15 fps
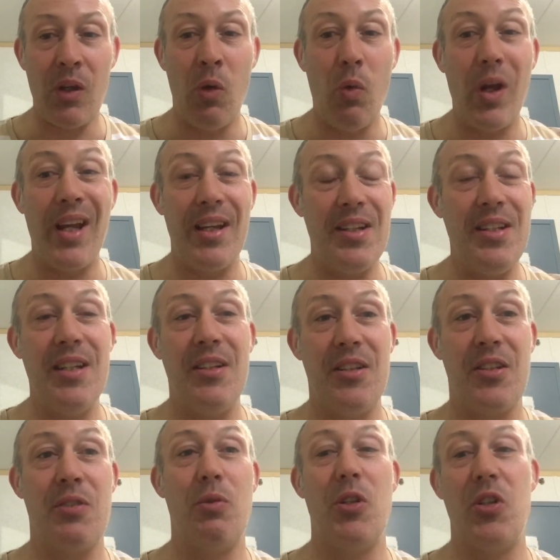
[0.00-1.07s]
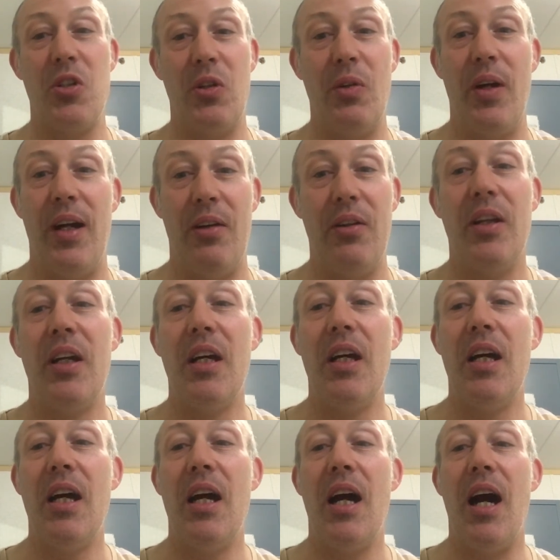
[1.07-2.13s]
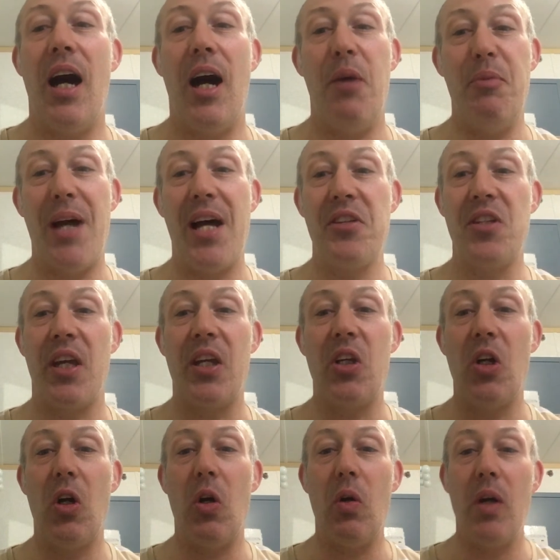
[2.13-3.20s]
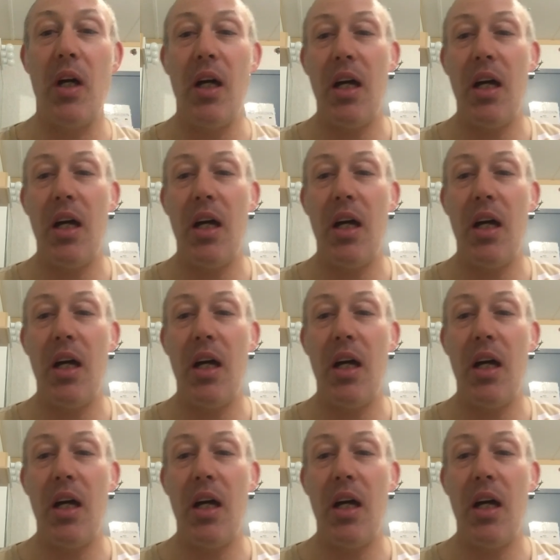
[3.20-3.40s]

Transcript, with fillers: what I did to switch it around um, as I go.